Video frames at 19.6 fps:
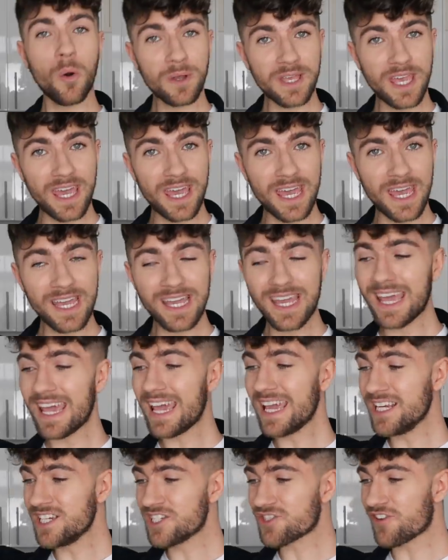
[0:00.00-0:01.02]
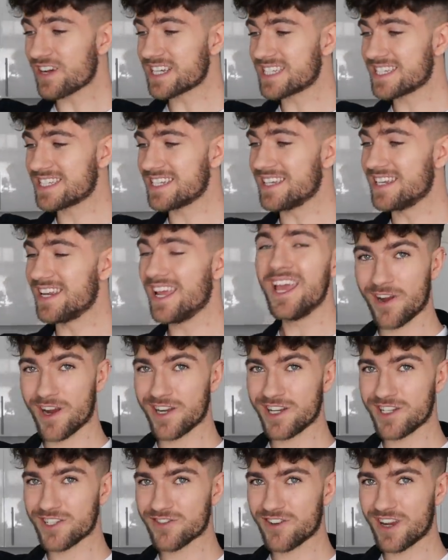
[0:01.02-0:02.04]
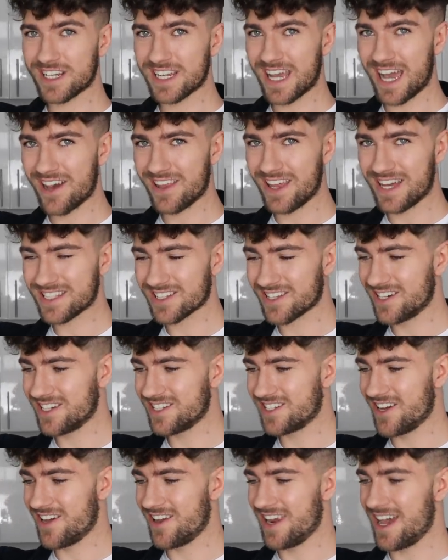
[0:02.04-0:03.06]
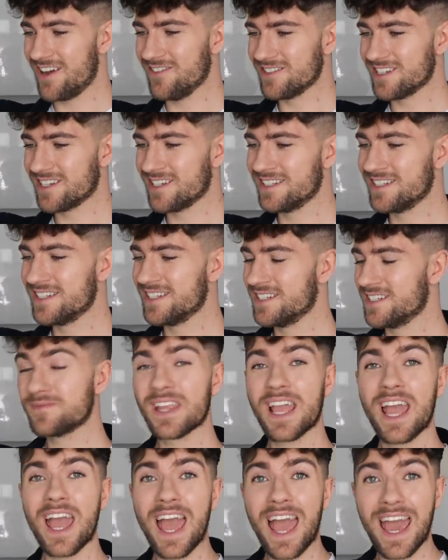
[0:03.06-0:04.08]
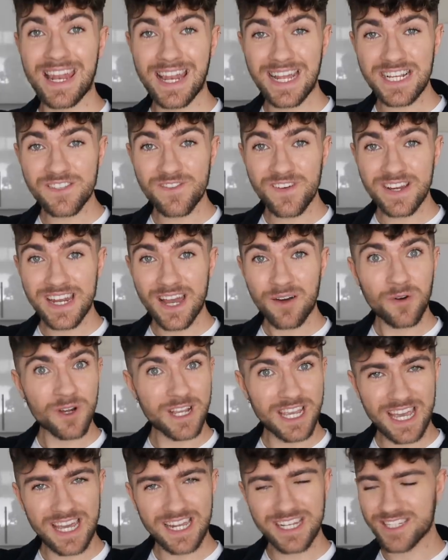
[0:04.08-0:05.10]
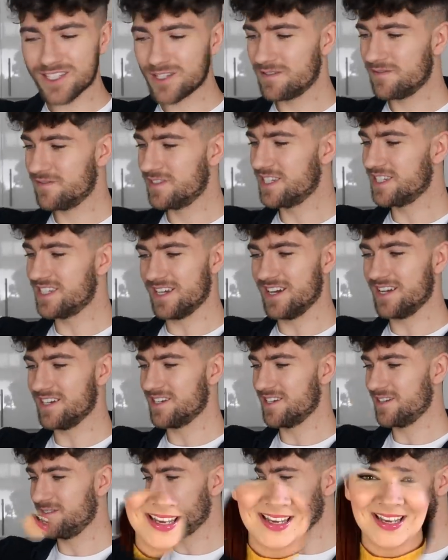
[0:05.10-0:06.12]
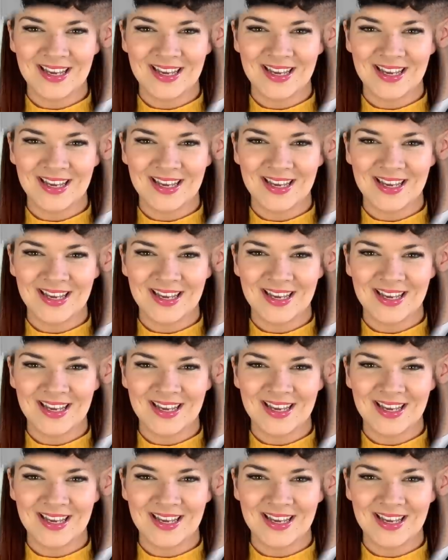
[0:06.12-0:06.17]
Okay, interesting. Very intrigued at how that's going to turn out. And let's find out what Kate is doing for dessert.